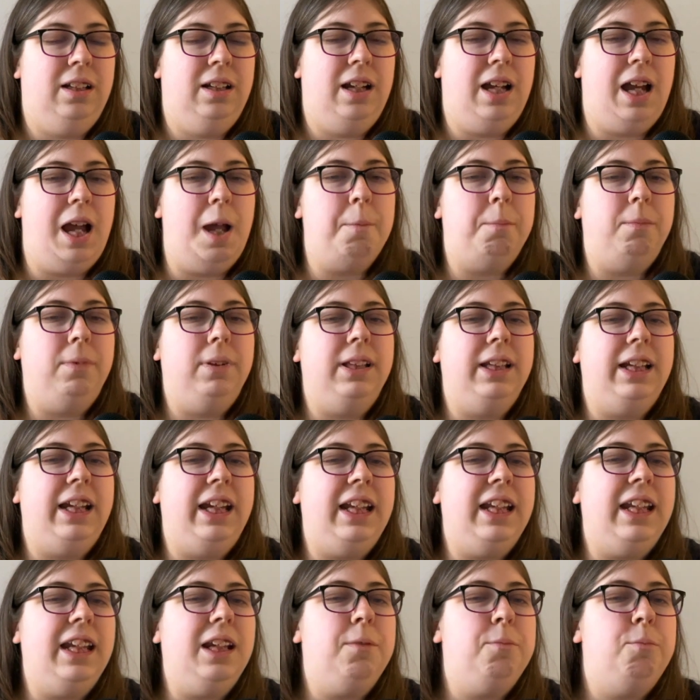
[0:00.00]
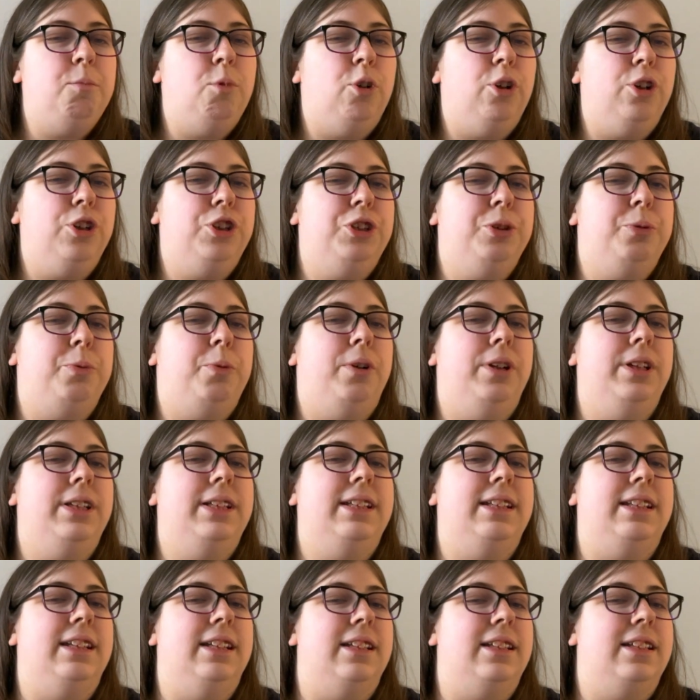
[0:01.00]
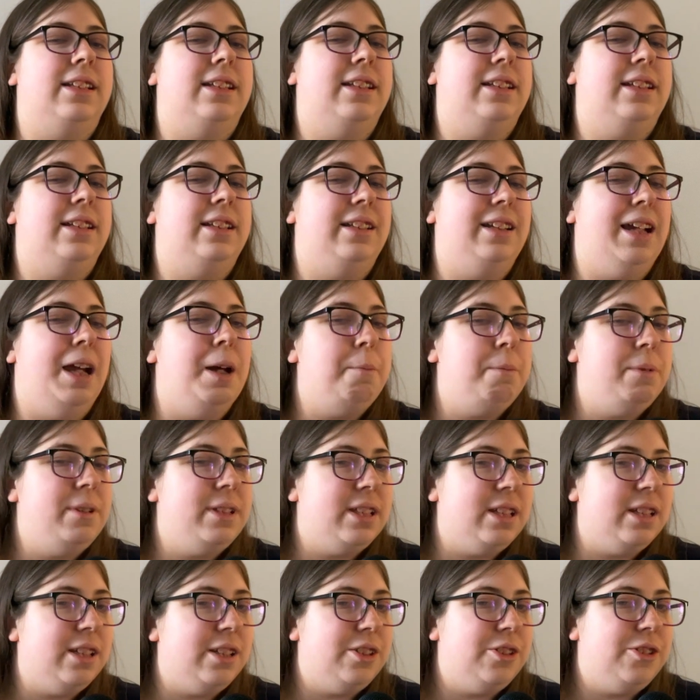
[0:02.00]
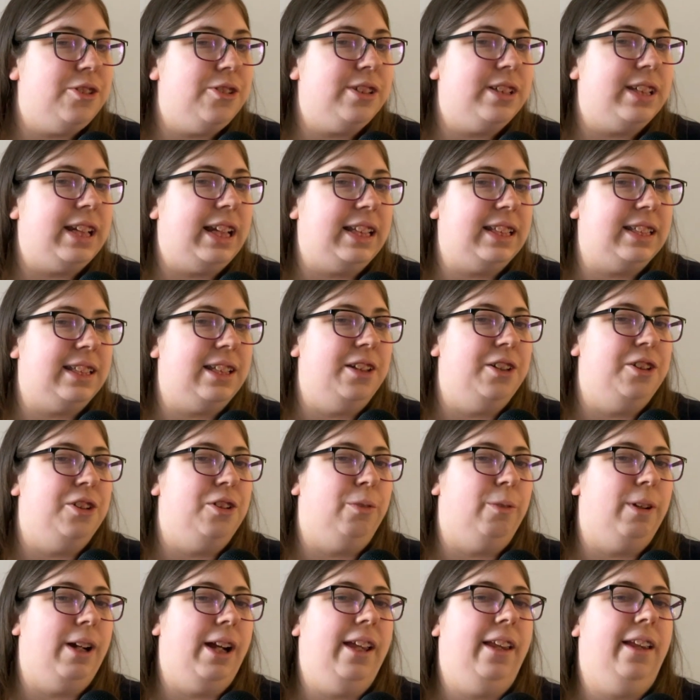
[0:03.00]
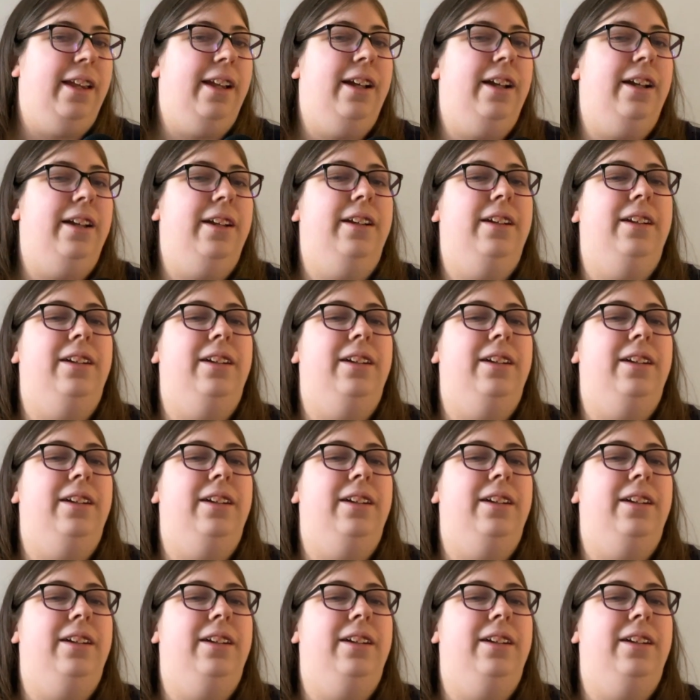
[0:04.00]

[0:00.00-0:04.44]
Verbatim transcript: I'm leaning more towards the stepsisters like Cinderella.